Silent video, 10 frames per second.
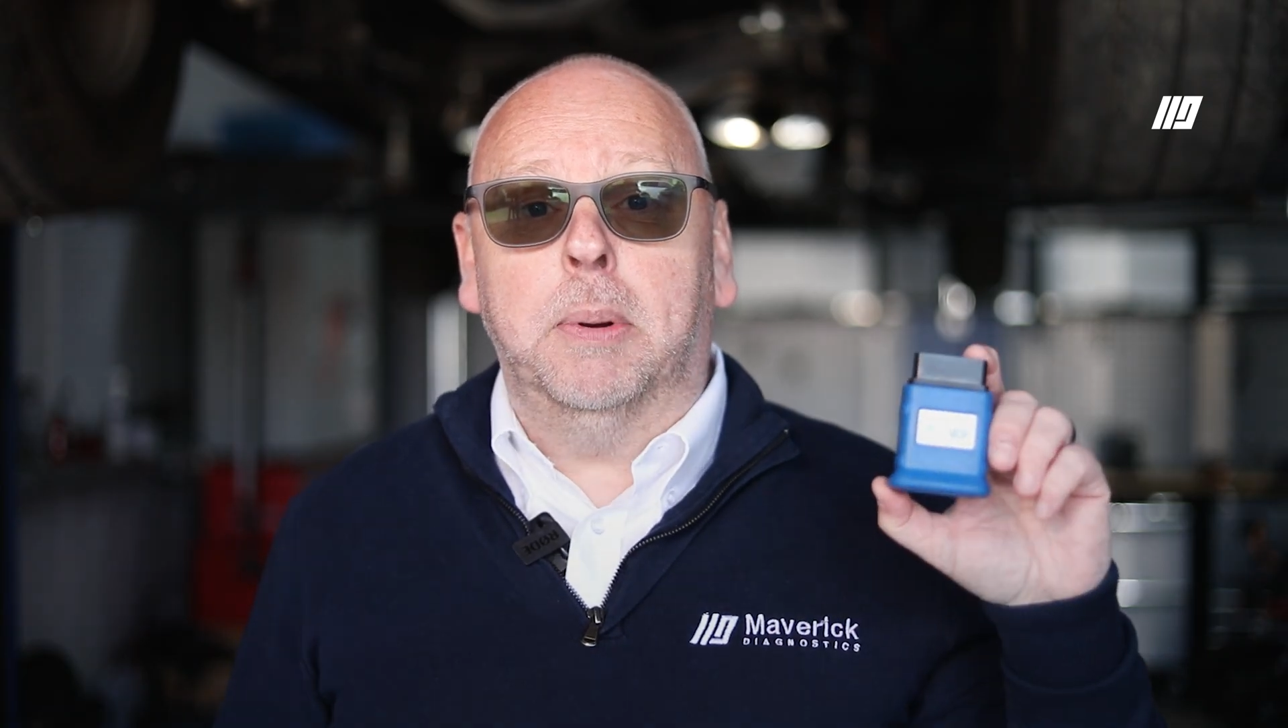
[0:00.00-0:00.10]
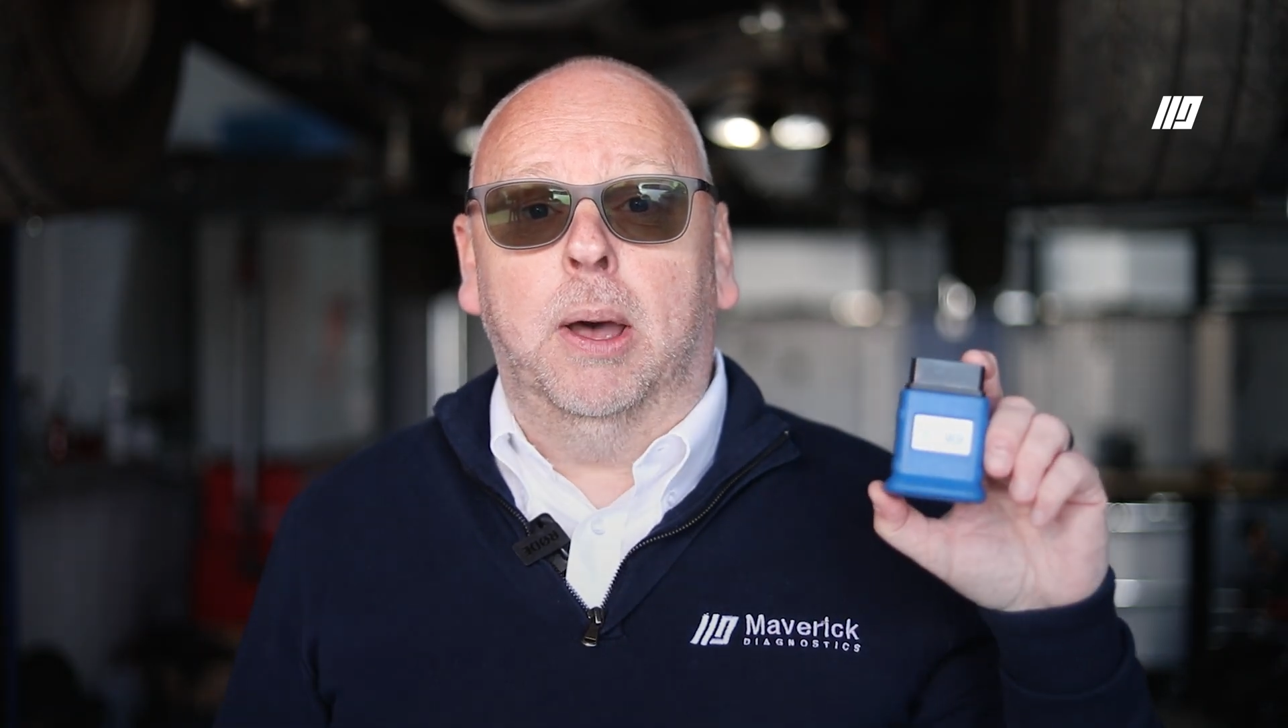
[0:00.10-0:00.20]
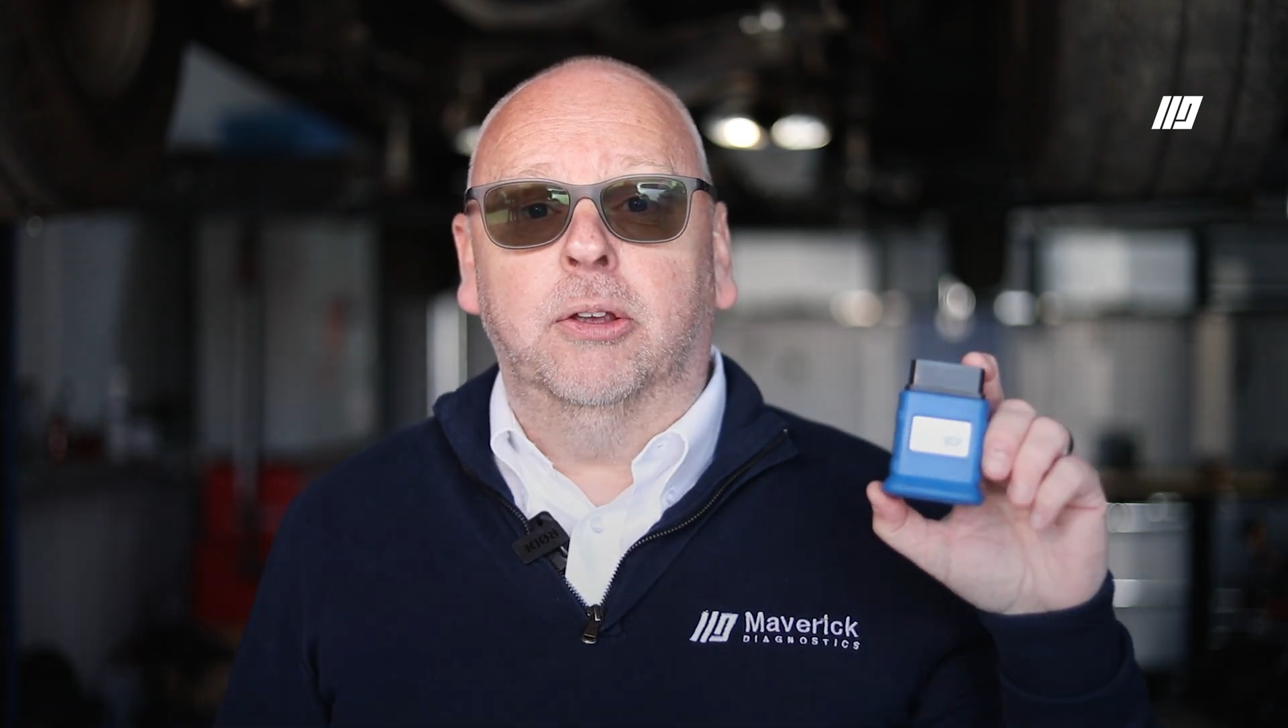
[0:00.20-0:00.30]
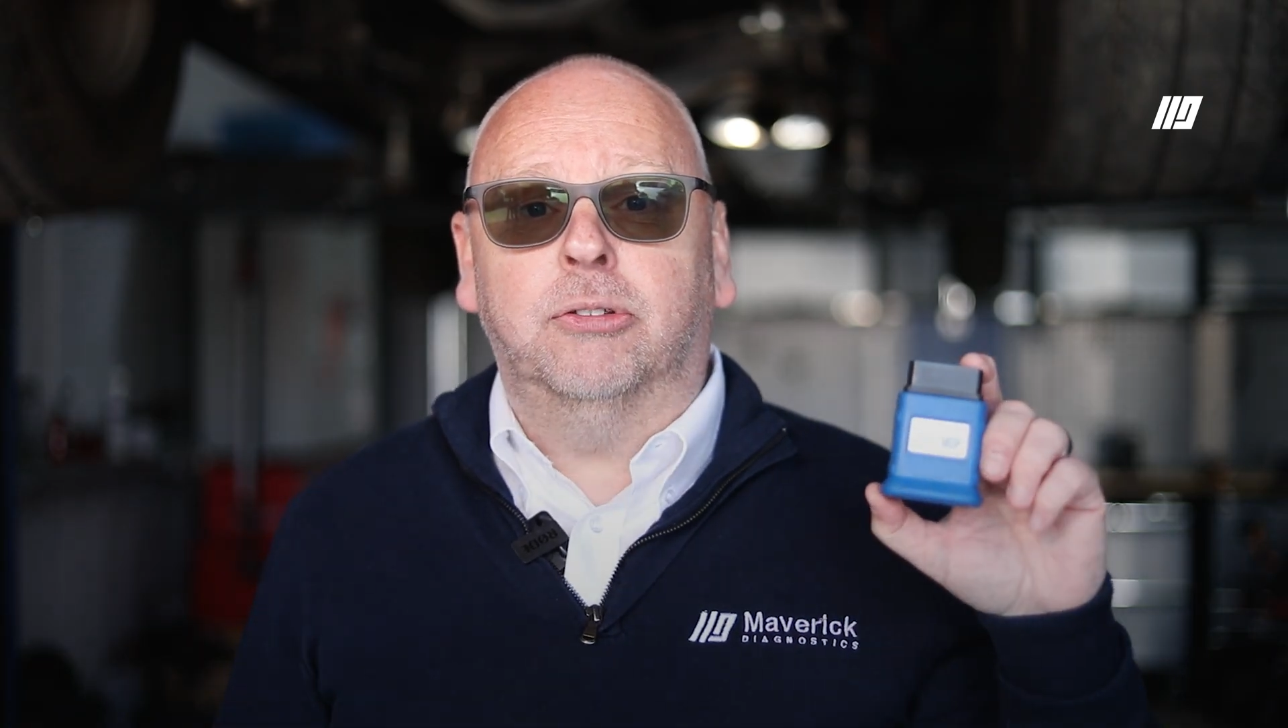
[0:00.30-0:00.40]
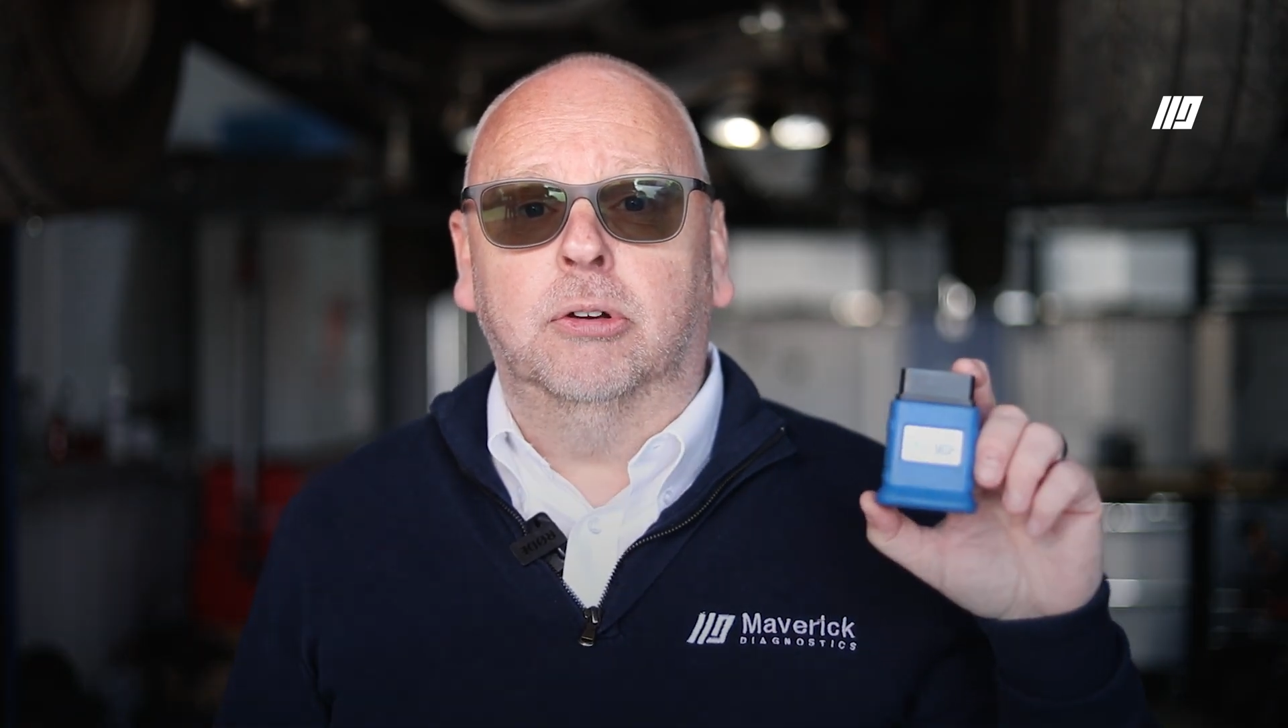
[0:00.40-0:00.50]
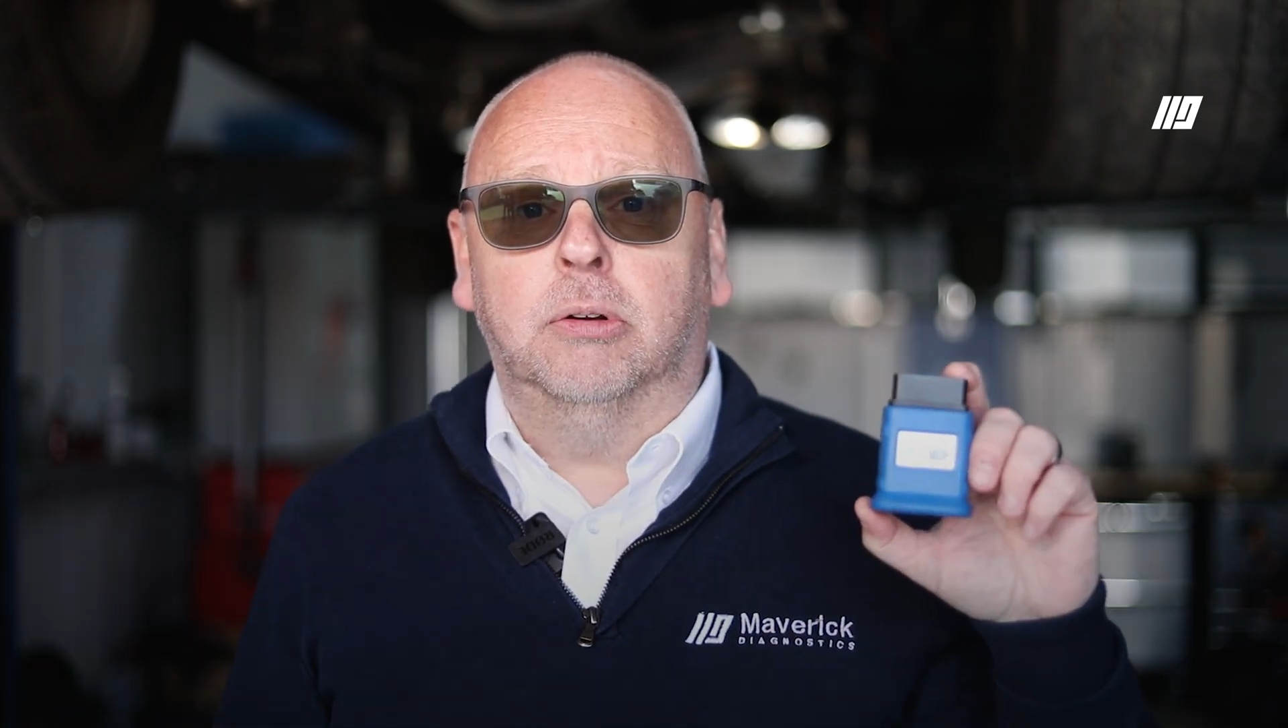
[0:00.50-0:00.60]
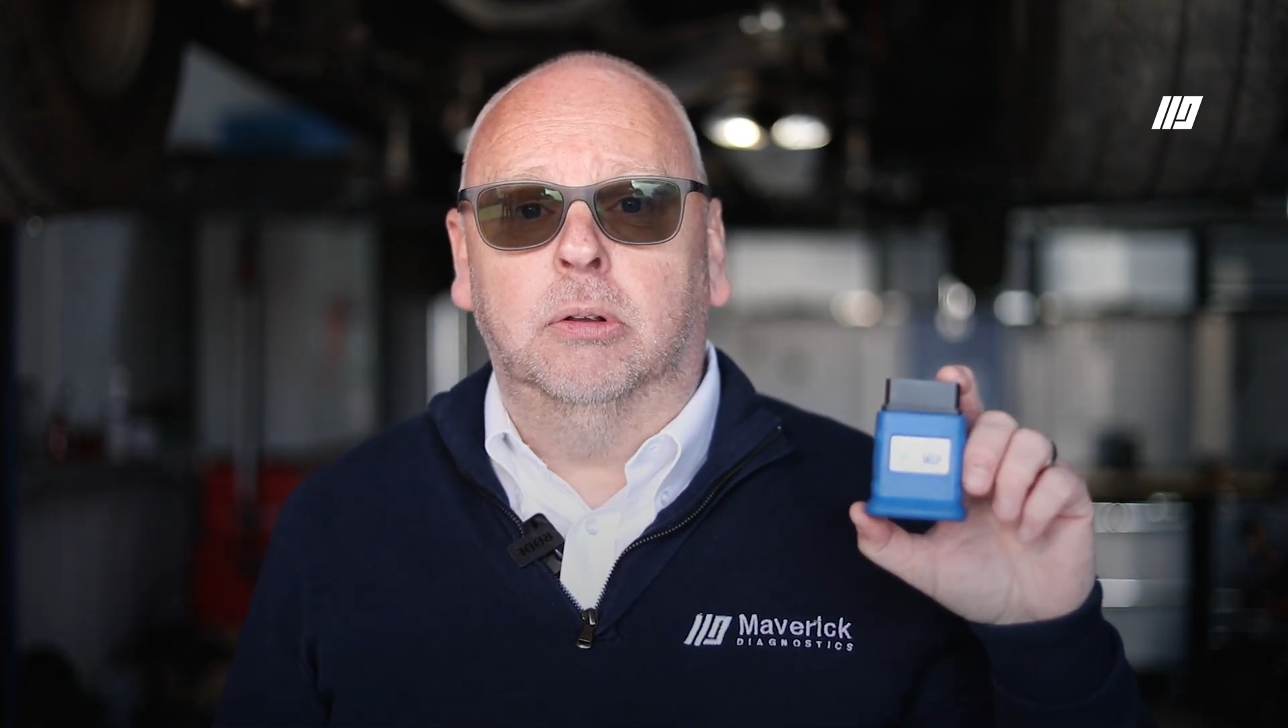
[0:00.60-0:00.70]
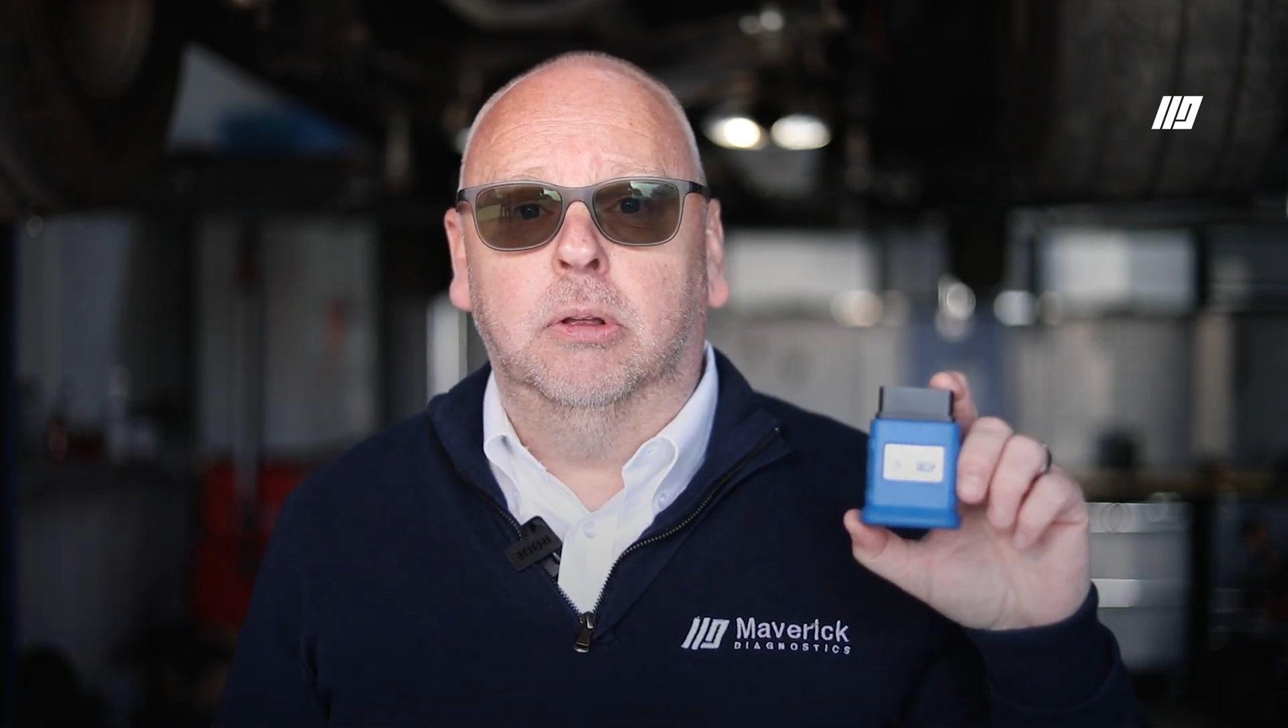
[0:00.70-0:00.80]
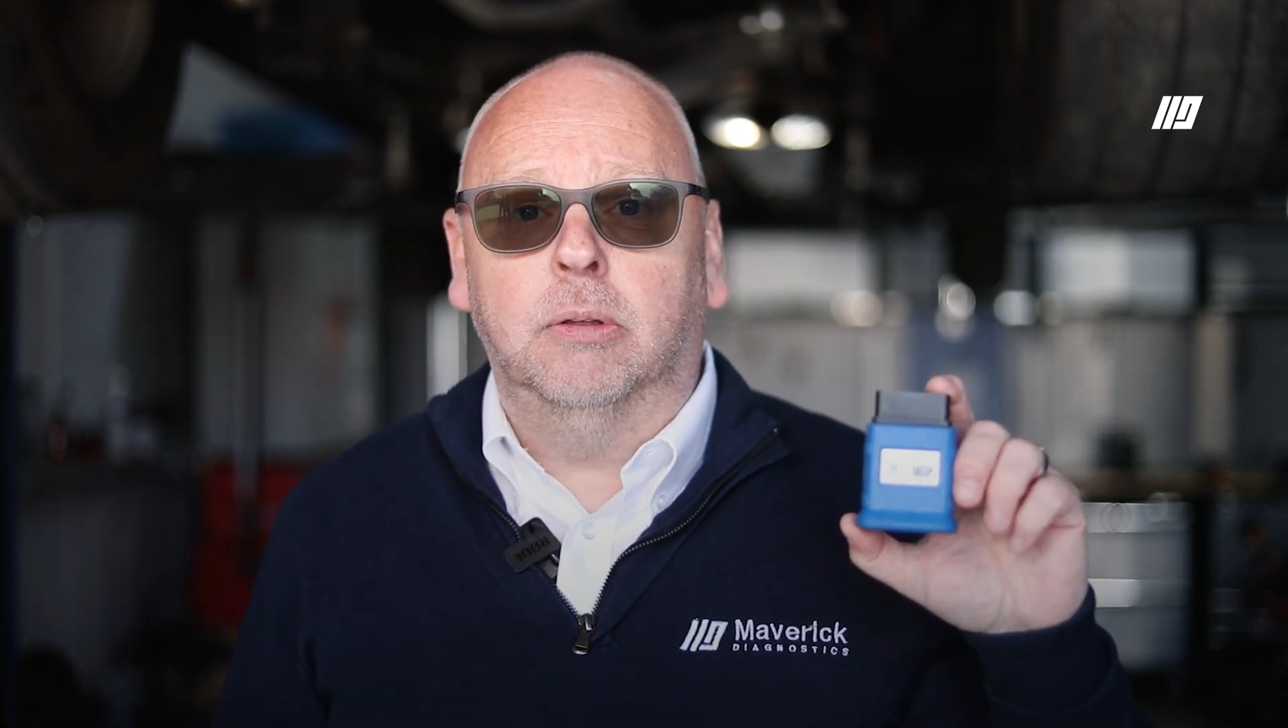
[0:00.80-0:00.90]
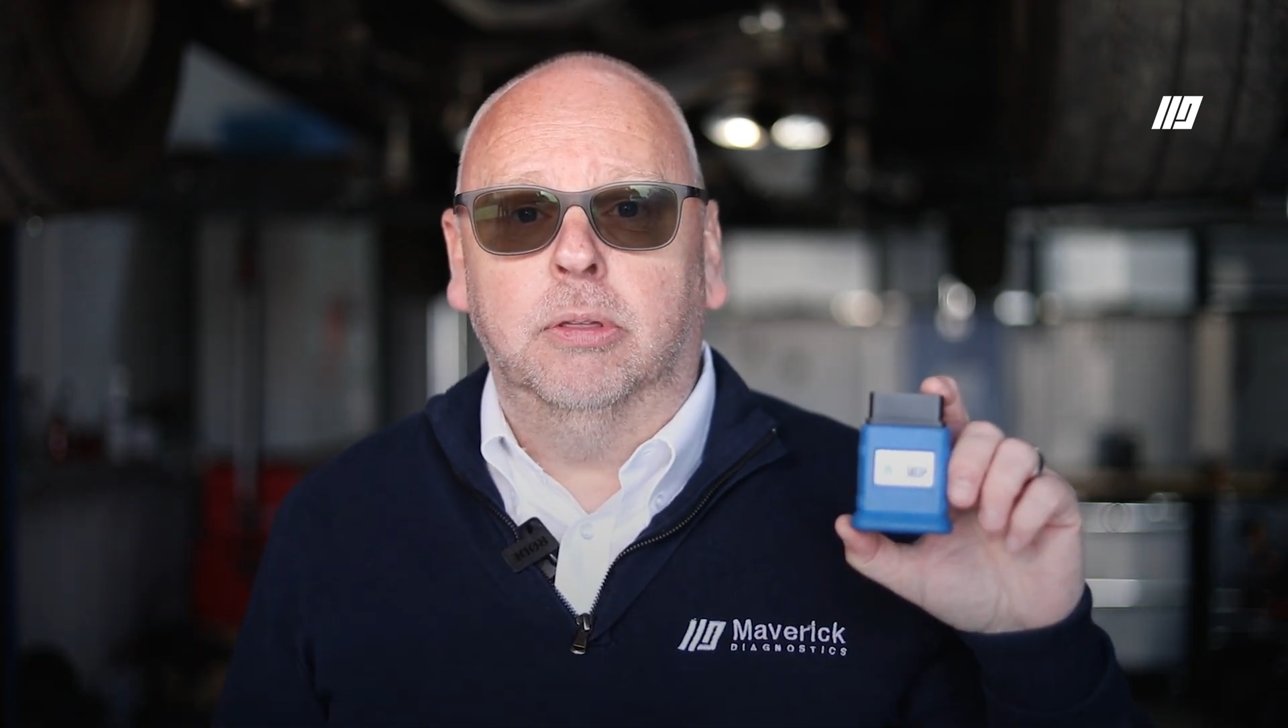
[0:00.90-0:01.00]
about this
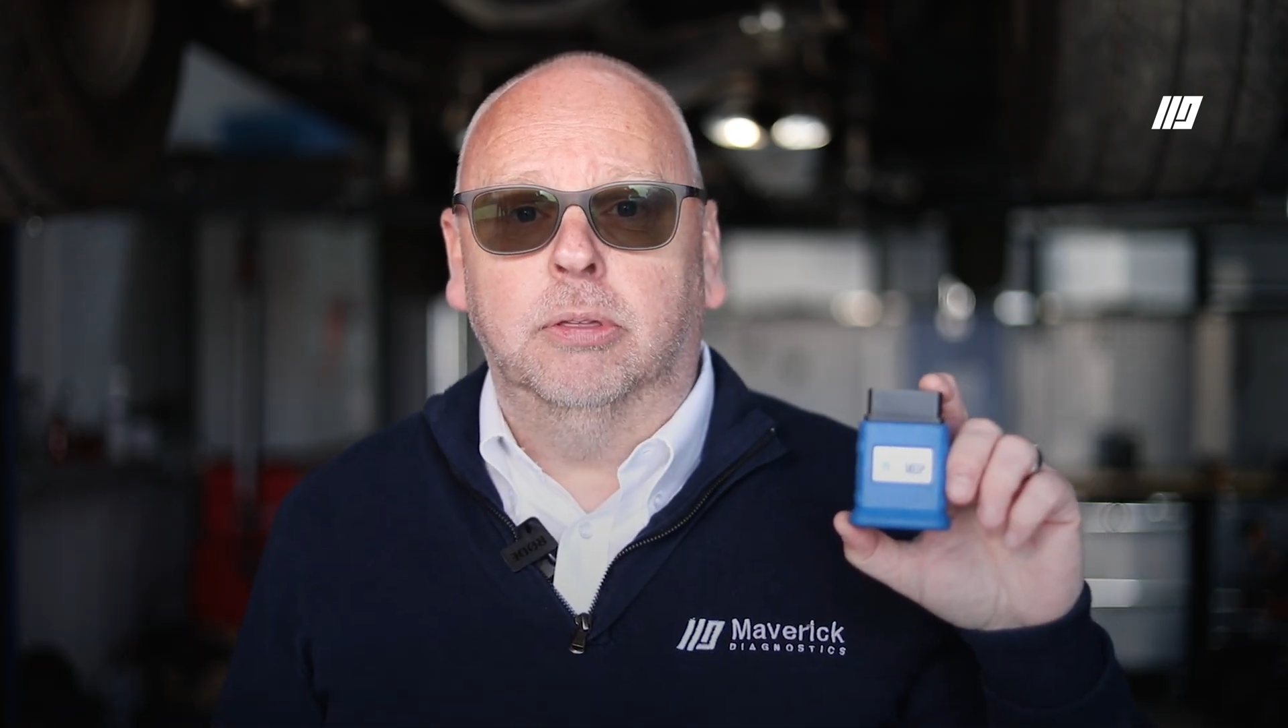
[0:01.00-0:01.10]
tool,